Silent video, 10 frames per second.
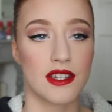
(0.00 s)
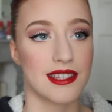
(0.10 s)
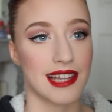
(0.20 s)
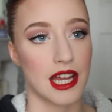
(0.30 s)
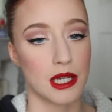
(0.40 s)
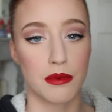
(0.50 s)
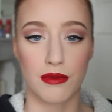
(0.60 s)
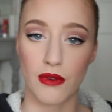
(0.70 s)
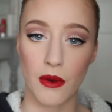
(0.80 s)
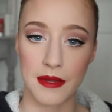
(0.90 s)
/
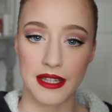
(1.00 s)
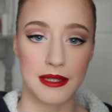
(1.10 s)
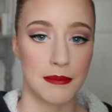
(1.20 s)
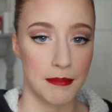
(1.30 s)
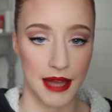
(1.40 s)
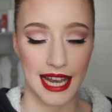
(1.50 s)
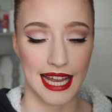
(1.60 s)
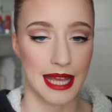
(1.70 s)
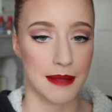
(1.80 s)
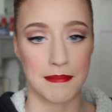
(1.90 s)
performance
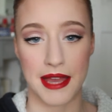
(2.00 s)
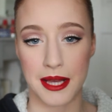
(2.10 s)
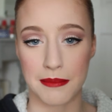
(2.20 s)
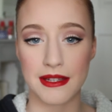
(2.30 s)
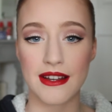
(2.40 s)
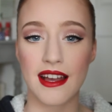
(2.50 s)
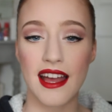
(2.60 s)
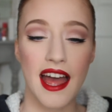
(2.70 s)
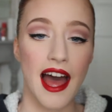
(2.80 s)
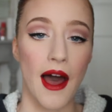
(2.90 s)
ballet makeup look.
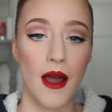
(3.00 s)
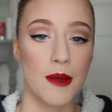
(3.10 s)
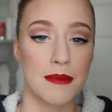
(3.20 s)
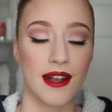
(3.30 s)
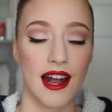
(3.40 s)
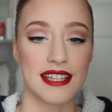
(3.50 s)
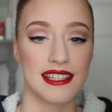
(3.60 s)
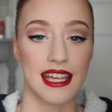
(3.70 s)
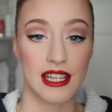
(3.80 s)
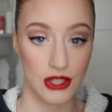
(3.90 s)
I hope you guys
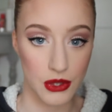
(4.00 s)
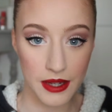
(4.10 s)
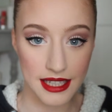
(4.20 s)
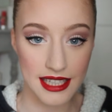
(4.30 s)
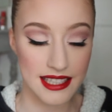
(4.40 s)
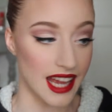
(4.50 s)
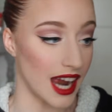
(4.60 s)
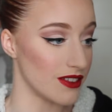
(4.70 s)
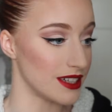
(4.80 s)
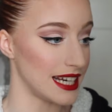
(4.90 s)
enjoyed it.
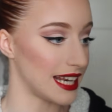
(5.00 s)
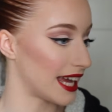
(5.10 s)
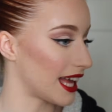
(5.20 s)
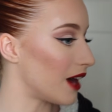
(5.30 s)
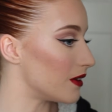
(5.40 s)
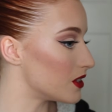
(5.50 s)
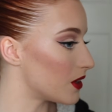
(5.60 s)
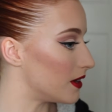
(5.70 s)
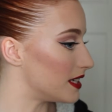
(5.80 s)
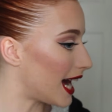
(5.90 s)
I really like how it
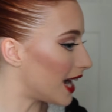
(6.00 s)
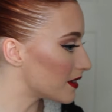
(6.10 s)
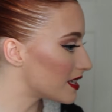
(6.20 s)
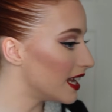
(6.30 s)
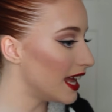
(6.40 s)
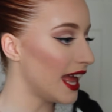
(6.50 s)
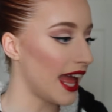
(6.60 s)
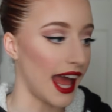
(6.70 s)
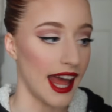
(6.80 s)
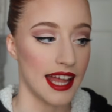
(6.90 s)
turned out,
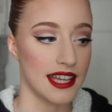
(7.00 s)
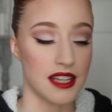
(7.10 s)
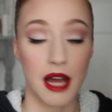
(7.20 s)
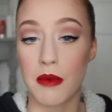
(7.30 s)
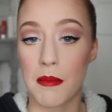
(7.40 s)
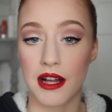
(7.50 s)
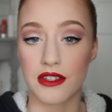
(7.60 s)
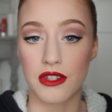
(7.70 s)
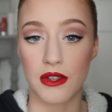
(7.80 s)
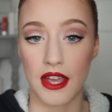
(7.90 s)
and I'm about
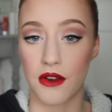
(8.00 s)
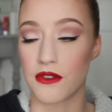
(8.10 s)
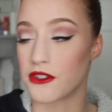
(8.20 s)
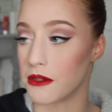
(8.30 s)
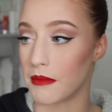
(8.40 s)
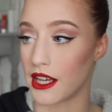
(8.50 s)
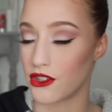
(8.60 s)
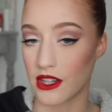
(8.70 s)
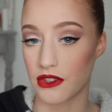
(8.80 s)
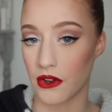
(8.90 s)
to head off to my
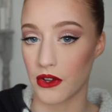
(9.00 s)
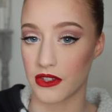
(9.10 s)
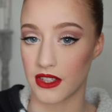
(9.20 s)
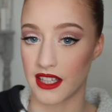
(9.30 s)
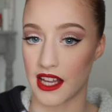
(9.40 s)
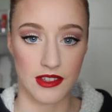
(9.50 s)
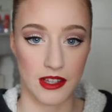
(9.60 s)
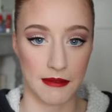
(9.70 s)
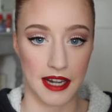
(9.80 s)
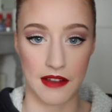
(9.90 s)
dress rehearsal now, so
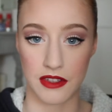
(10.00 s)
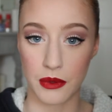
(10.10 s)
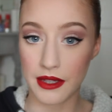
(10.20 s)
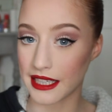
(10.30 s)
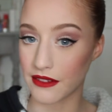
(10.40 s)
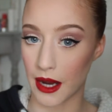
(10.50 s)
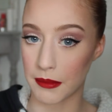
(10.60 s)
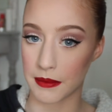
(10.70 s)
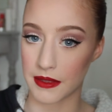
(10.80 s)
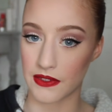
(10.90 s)
I'm gonna have to quickly
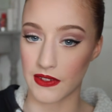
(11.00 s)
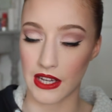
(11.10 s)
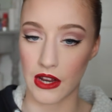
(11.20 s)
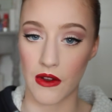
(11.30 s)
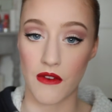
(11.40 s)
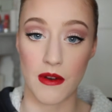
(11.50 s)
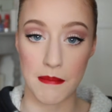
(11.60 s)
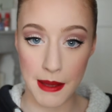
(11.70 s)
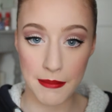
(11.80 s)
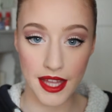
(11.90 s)
wrap up this video.
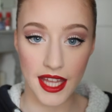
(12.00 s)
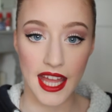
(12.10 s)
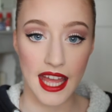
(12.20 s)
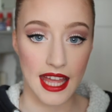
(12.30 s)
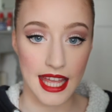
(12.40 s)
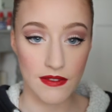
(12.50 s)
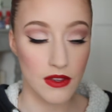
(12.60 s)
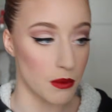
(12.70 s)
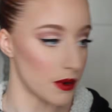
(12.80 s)
Remember, if you